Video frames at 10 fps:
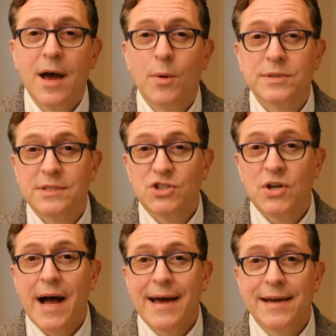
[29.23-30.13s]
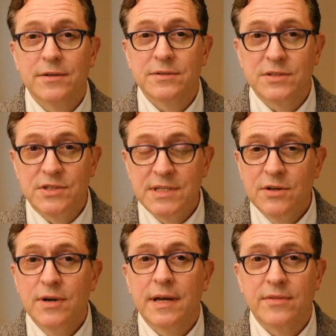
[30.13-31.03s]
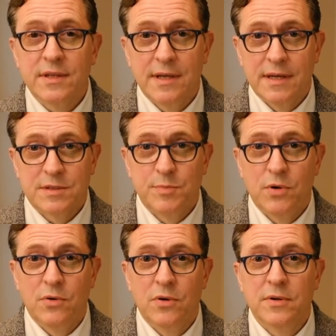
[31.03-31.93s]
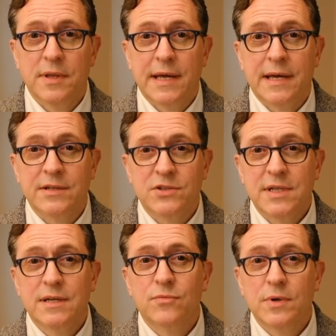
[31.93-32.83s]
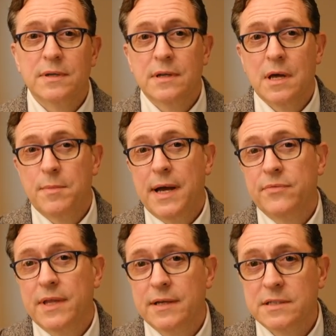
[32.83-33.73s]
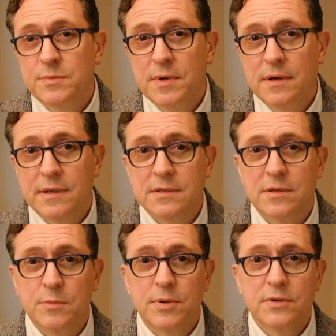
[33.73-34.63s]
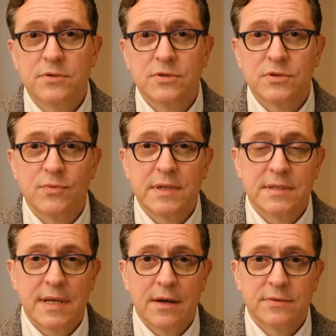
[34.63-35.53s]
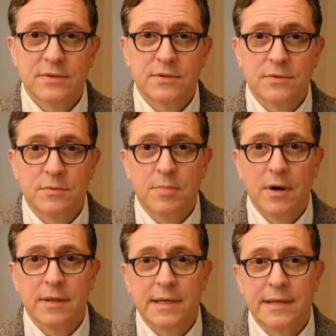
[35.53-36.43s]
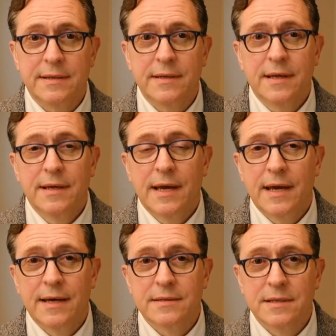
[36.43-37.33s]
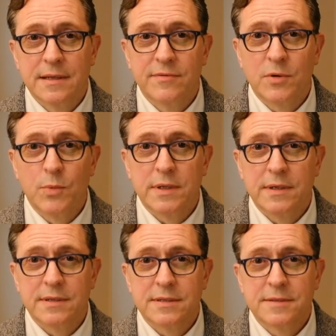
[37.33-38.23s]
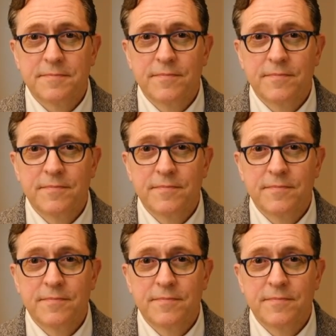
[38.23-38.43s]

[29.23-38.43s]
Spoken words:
was a child during the Dust Bowl, and she had written about that experience, so the producers reached out to Pauline as a living witness.